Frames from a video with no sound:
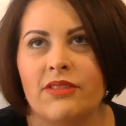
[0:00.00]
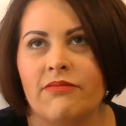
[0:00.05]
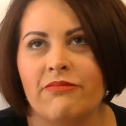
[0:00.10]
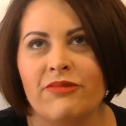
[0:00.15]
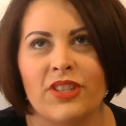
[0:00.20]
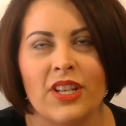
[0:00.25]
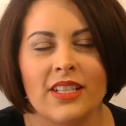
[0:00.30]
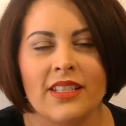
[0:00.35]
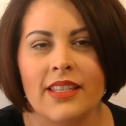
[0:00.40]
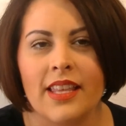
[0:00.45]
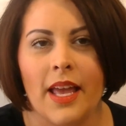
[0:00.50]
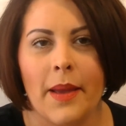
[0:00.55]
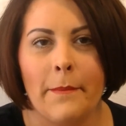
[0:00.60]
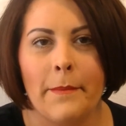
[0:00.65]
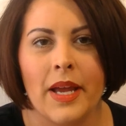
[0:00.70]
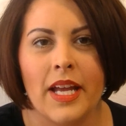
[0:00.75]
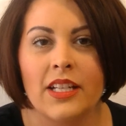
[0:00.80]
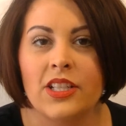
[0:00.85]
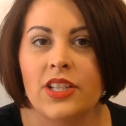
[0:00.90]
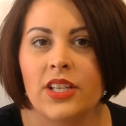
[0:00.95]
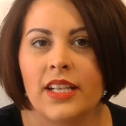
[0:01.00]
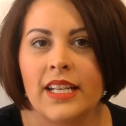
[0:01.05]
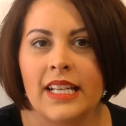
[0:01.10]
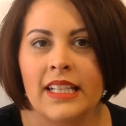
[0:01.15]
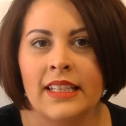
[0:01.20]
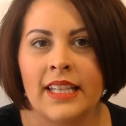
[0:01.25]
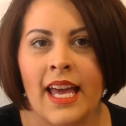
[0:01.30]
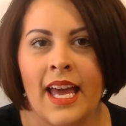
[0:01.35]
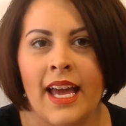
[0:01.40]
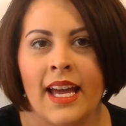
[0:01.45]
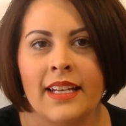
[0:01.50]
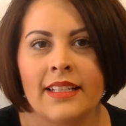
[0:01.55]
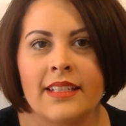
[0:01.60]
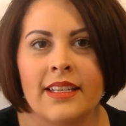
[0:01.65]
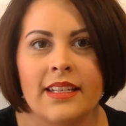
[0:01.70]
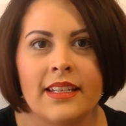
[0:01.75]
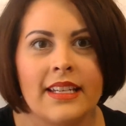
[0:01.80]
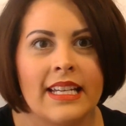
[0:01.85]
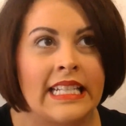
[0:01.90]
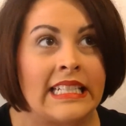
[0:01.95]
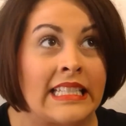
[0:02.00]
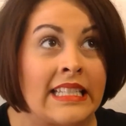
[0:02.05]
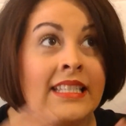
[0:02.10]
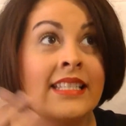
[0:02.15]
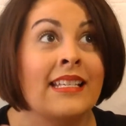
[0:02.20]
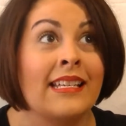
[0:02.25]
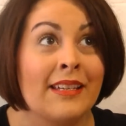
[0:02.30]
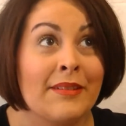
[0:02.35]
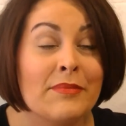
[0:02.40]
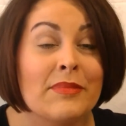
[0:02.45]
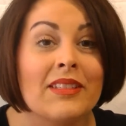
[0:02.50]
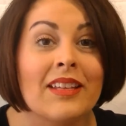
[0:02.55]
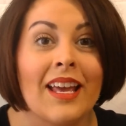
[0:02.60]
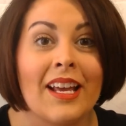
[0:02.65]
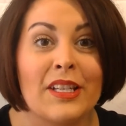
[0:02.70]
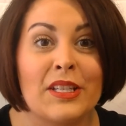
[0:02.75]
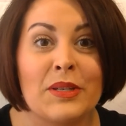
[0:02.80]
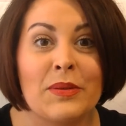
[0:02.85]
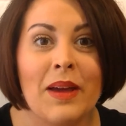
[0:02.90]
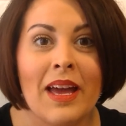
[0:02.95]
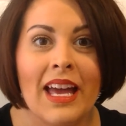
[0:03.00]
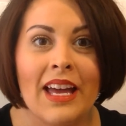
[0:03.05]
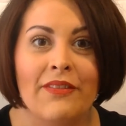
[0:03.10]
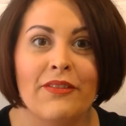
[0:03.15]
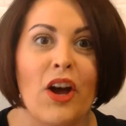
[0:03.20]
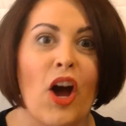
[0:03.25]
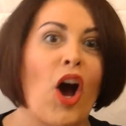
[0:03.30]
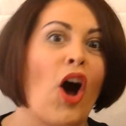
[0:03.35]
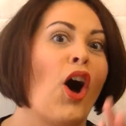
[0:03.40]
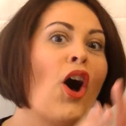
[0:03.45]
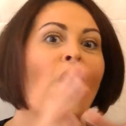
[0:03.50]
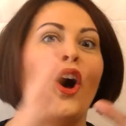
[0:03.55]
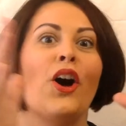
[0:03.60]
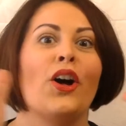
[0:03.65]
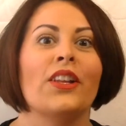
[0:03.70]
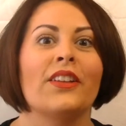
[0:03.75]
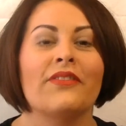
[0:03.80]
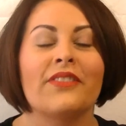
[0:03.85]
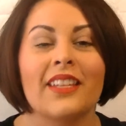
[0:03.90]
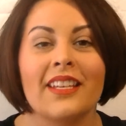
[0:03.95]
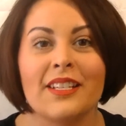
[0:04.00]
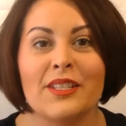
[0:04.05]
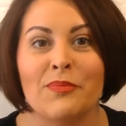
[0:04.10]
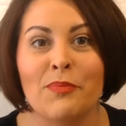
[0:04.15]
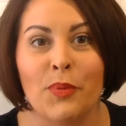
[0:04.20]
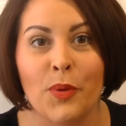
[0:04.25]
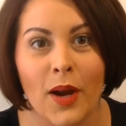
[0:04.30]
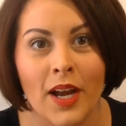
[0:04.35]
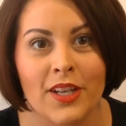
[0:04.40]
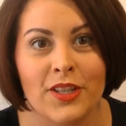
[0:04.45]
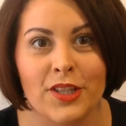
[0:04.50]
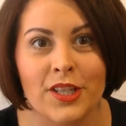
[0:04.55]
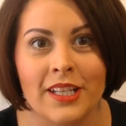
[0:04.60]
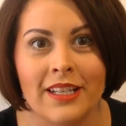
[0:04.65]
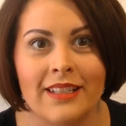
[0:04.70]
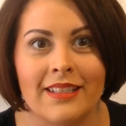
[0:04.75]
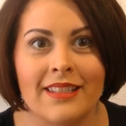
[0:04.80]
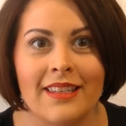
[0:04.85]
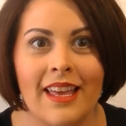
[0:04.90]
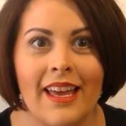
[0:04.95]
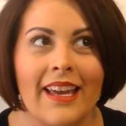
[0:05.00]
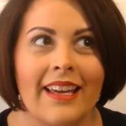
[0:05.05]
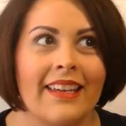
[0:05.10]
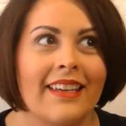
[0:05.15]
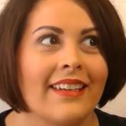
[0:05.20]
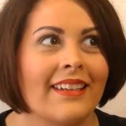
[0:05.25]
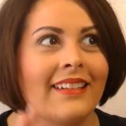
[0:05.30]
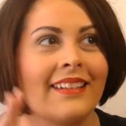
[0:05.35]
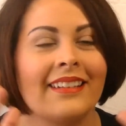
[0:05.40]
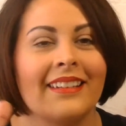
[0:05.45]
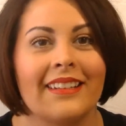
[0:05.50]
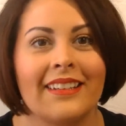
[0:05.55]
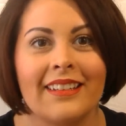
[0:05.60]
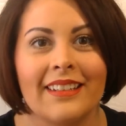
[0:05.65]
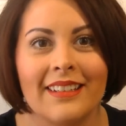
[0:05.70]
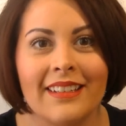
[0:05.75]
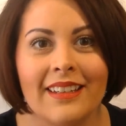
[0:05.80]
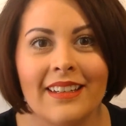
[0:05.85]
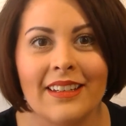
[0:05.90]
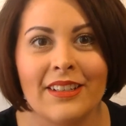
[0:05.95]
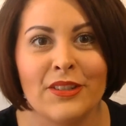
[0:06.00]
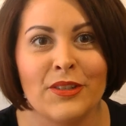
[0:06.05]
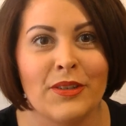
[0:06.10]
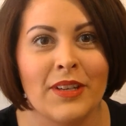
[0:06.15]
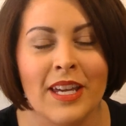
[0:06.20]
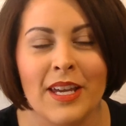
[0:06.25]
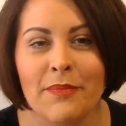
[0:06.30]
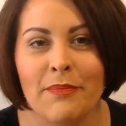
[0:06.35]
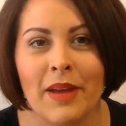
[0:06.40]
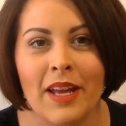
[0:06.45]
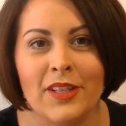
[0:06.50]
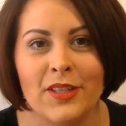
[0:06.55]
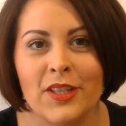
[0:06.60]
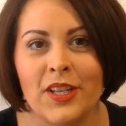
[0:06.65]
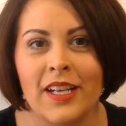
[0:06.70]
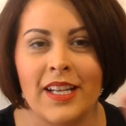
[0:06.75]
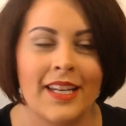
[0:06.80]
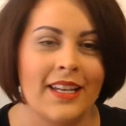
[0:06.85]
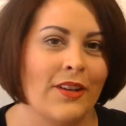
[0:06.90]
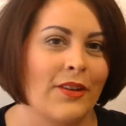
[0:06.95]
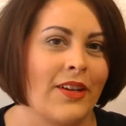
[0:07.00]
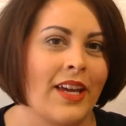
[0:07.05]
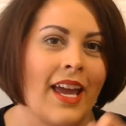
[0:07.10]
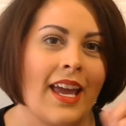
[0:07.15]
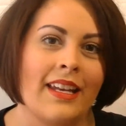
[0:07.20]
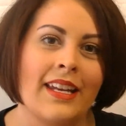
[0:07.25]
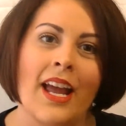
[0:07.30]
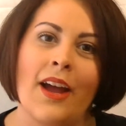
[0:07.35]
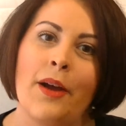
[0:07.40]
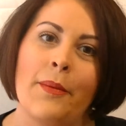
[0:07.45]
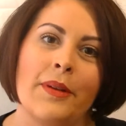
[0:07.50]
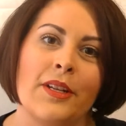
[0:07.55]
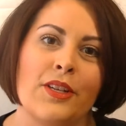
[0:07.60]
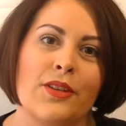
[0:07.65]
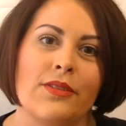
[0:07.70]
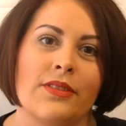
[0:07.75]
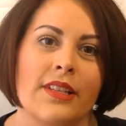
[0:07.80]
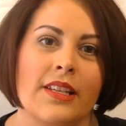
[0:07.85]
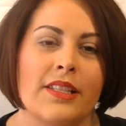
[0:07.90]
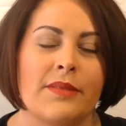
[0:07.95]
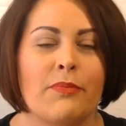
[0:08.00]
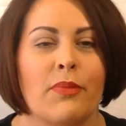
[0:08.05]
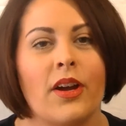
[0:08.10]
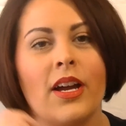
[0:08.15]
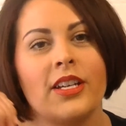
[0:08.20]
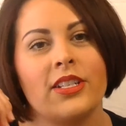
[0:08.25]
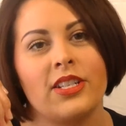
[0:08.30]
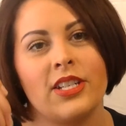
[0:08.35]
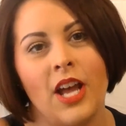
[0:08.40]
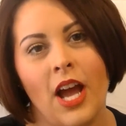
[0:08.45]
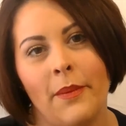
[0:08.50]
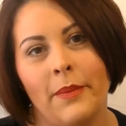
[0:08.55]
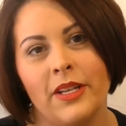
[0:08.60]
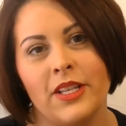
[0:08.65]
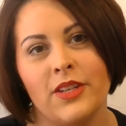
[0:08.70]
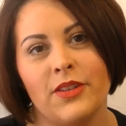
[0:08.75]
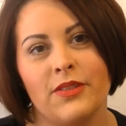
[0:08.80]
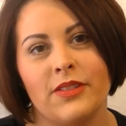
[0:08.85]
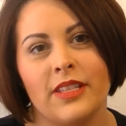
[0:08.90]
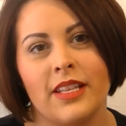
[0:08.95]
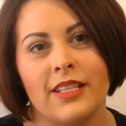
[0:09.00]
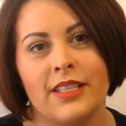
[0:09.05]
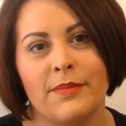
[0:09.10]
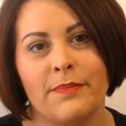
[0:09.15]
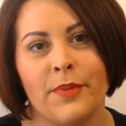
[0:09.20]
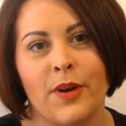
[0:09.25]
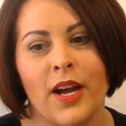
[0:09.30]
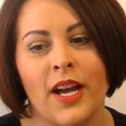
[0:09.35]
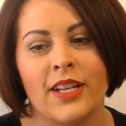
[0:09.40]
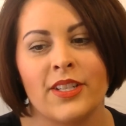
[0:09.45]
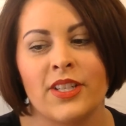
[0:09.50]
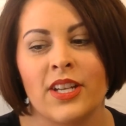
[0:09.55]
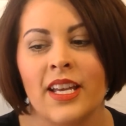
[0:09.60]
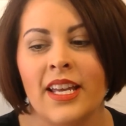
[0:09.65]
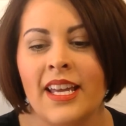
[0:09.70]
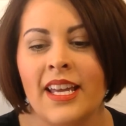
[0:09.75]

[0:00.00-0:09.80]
just them mentioning that it seems like you have all of these brushes, like you keep mentioning, okay, now I'm going to use this brush, now I'm going to use this brush.